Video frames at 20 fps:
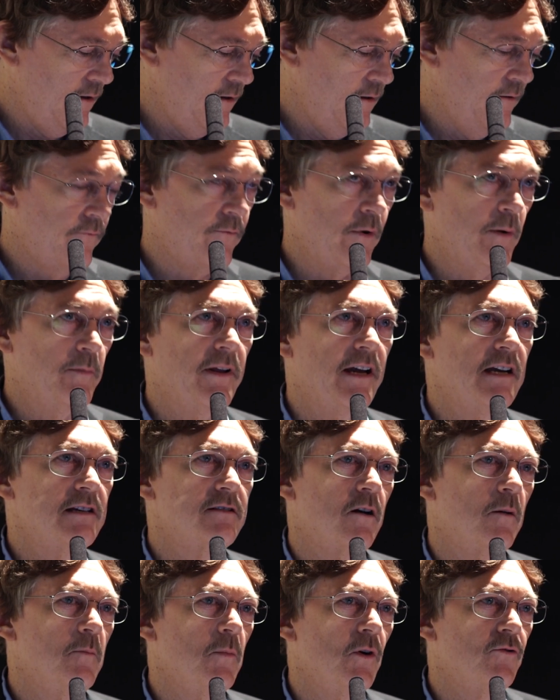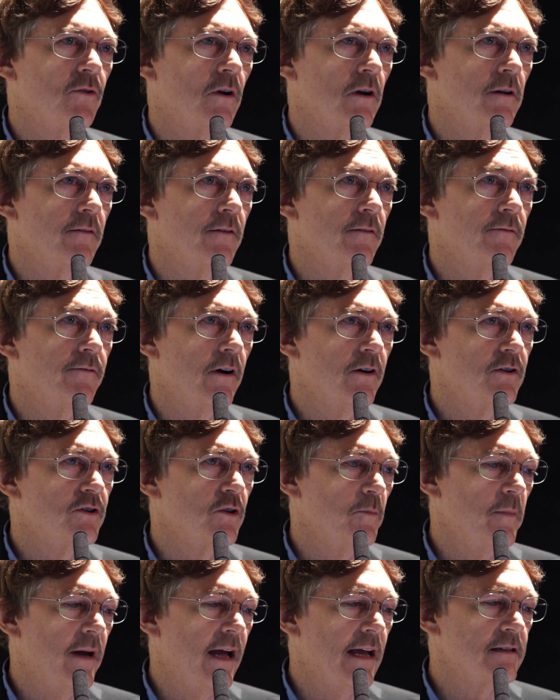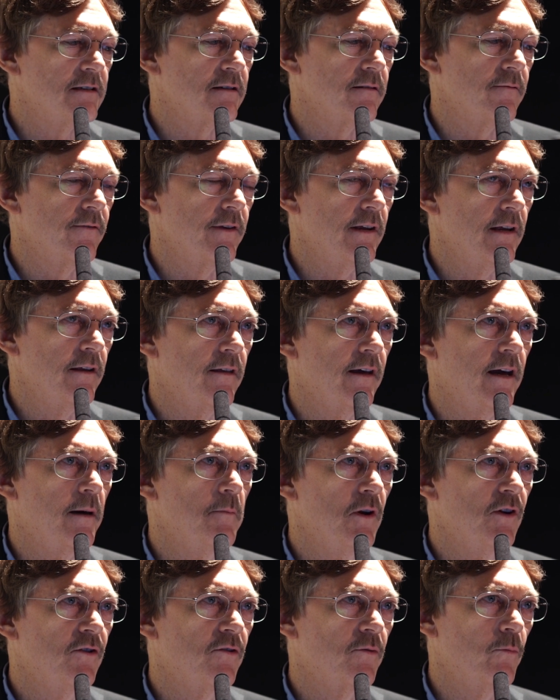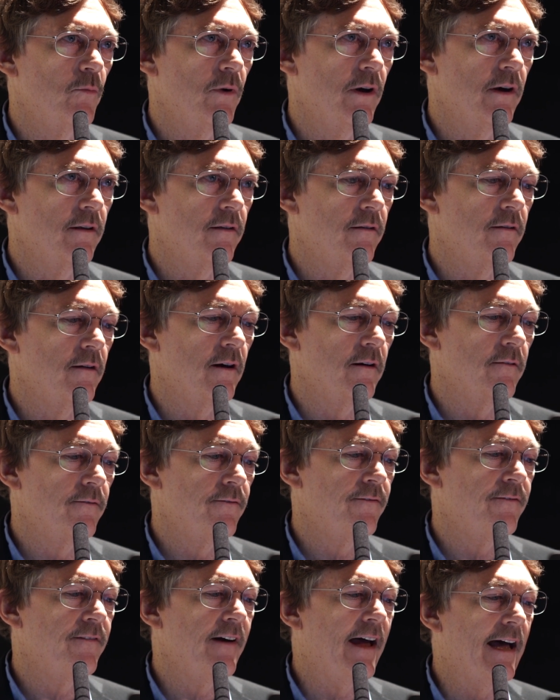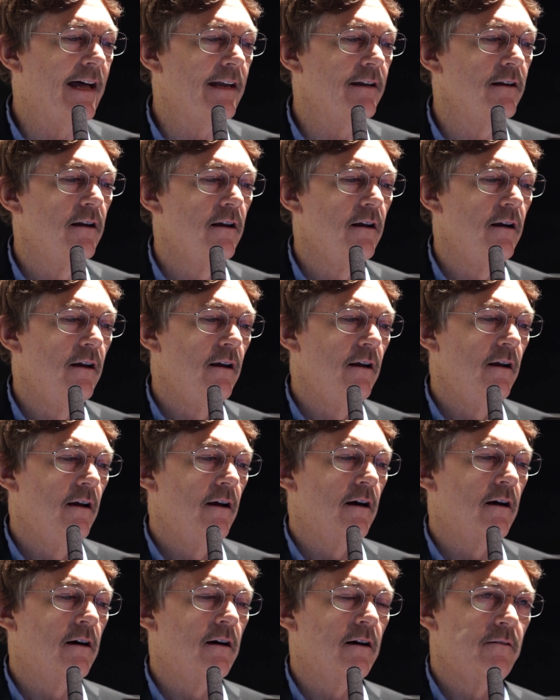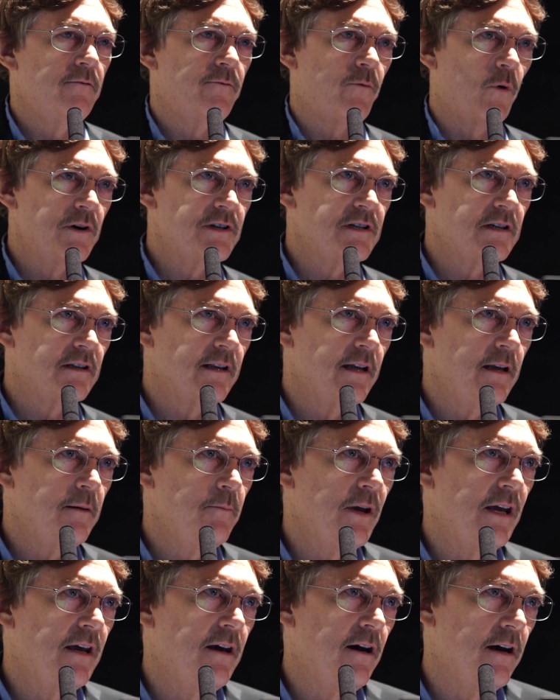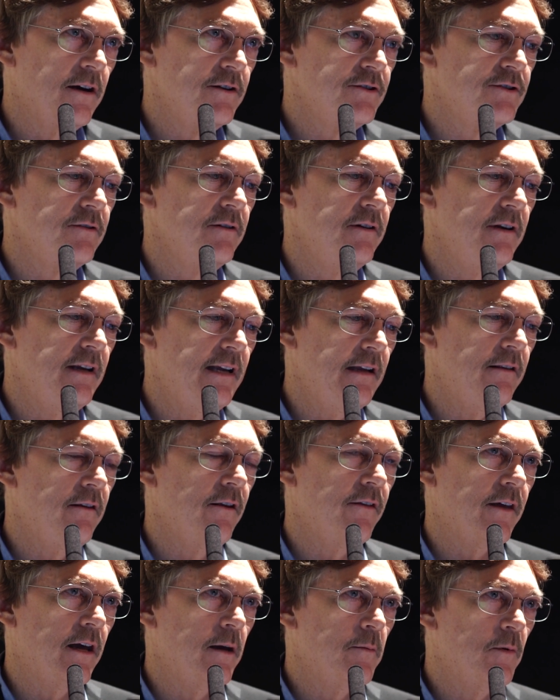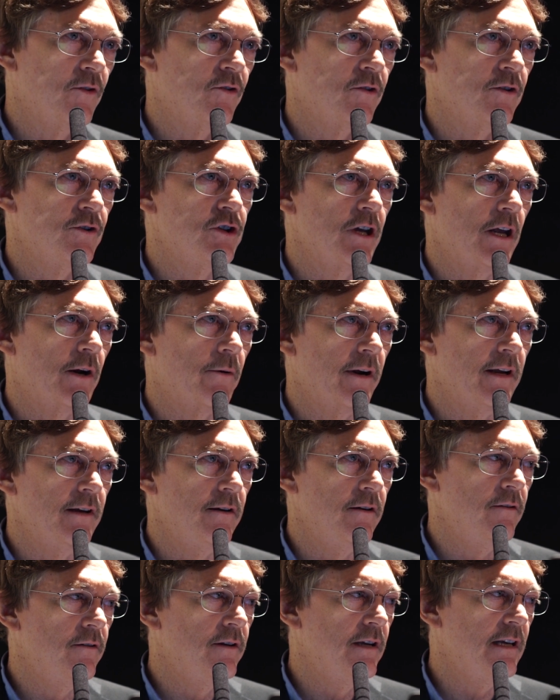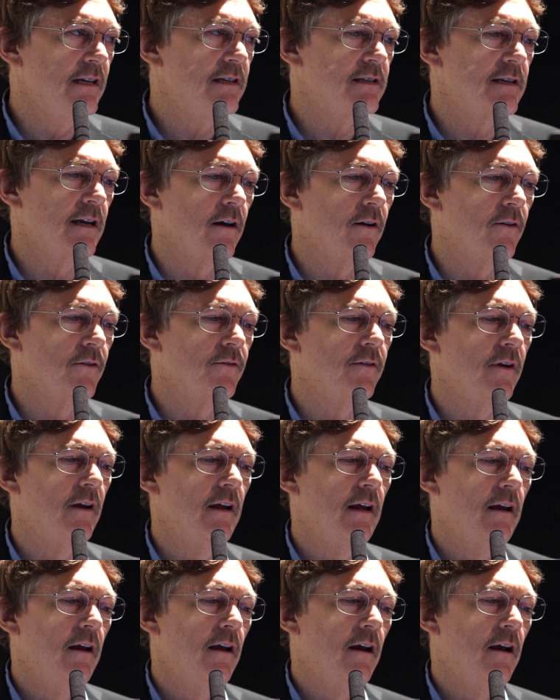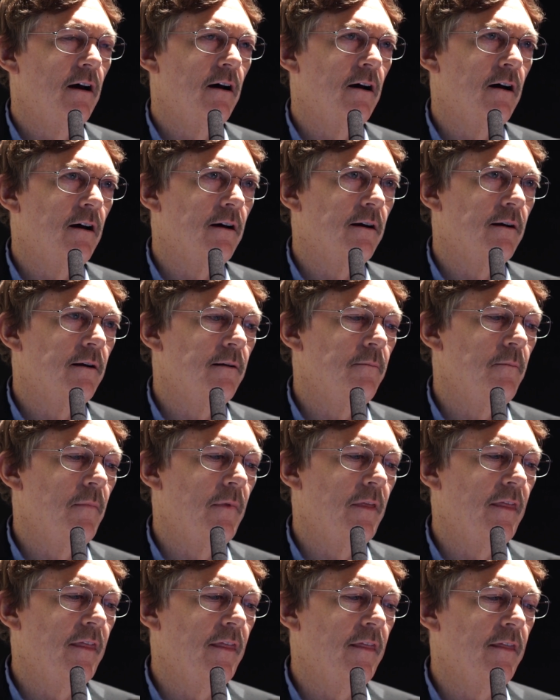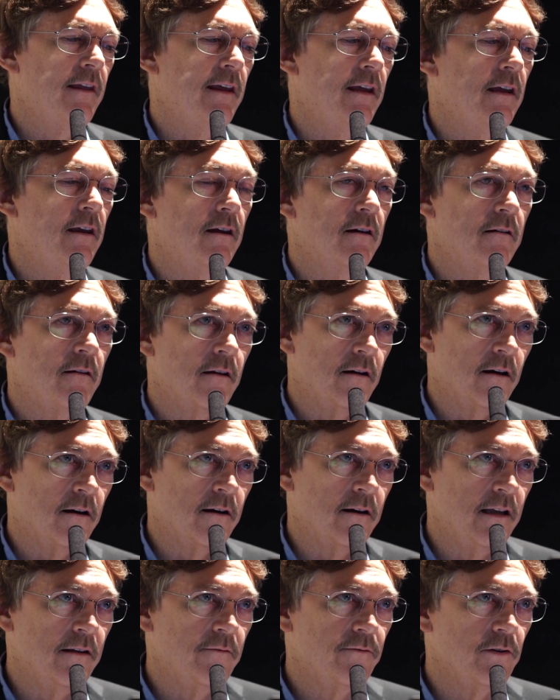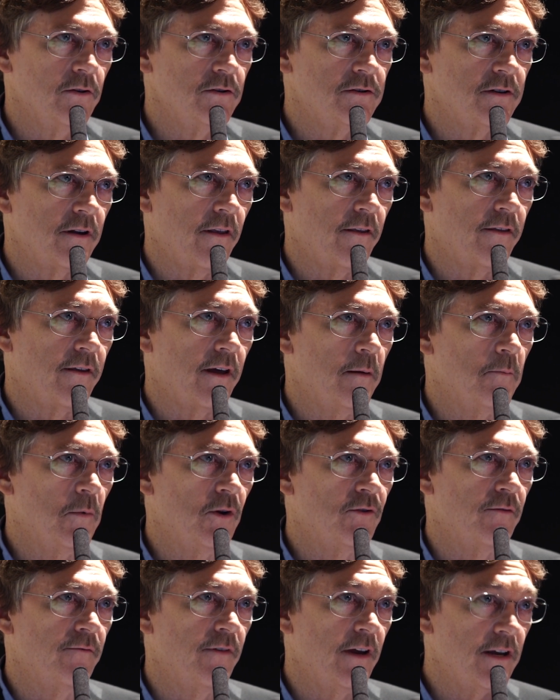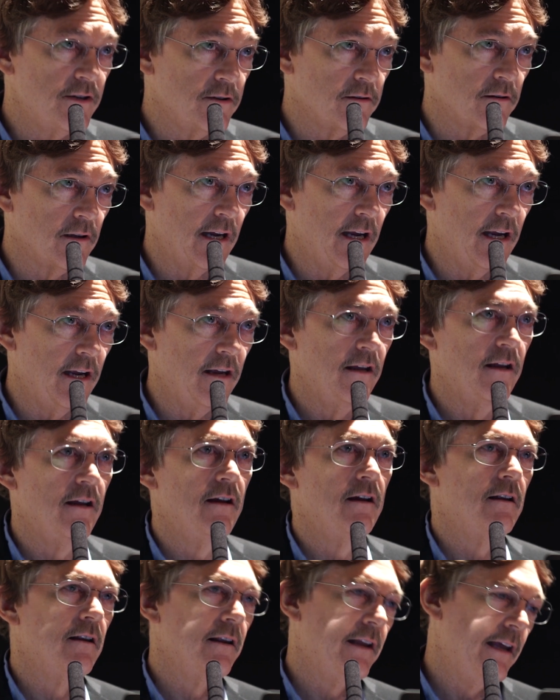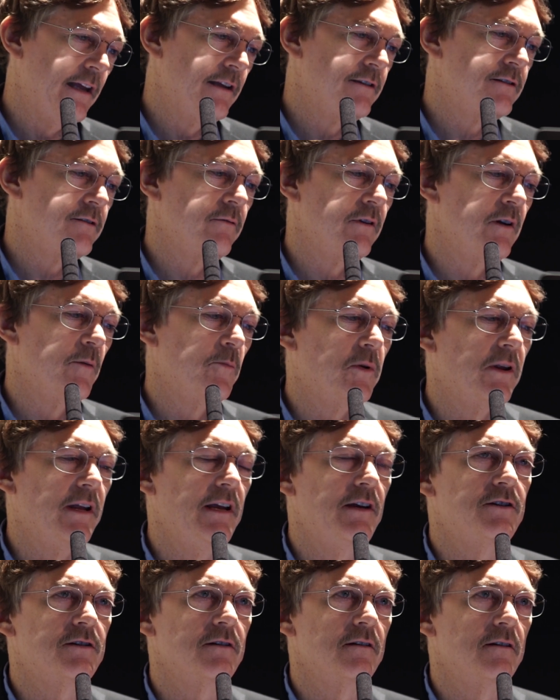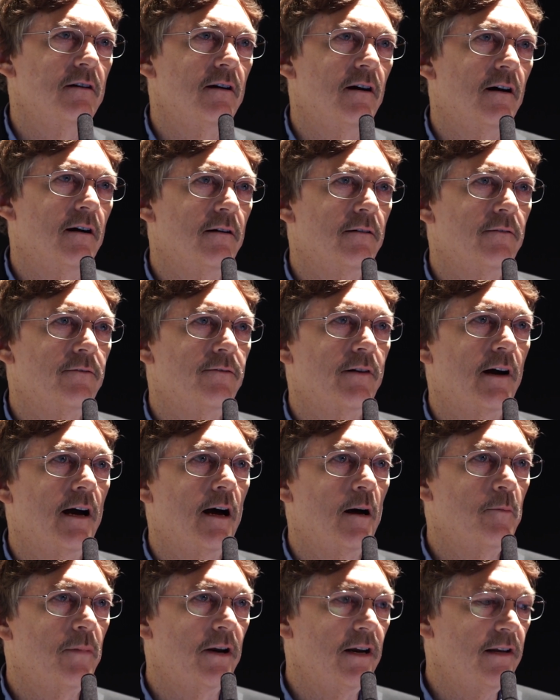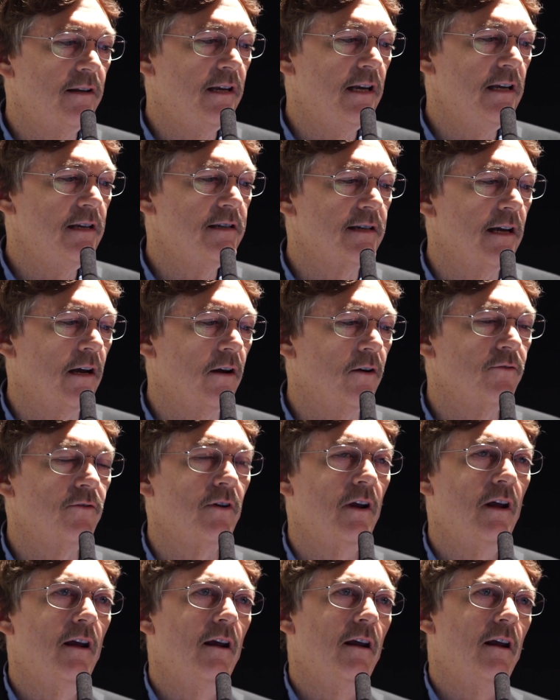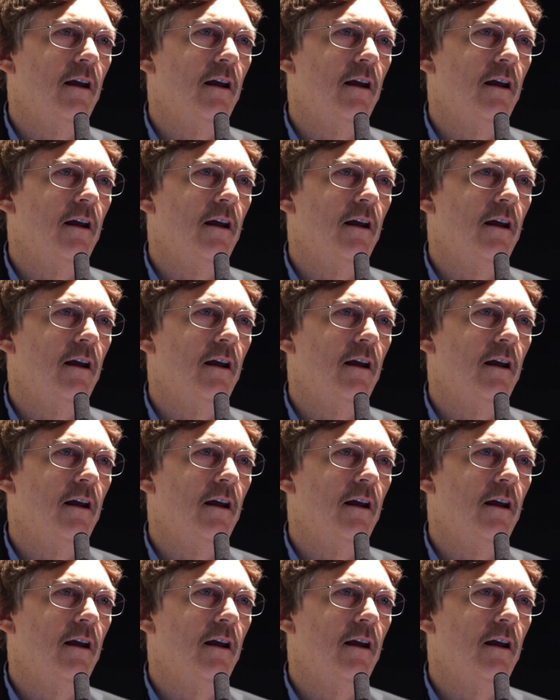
you've replaced almost all of the functional mass of the thymus with fat. Unfortunately, because you need the thymus to generate new T cells, the involution of the thymus eventually leads to a depletion of competent T cells,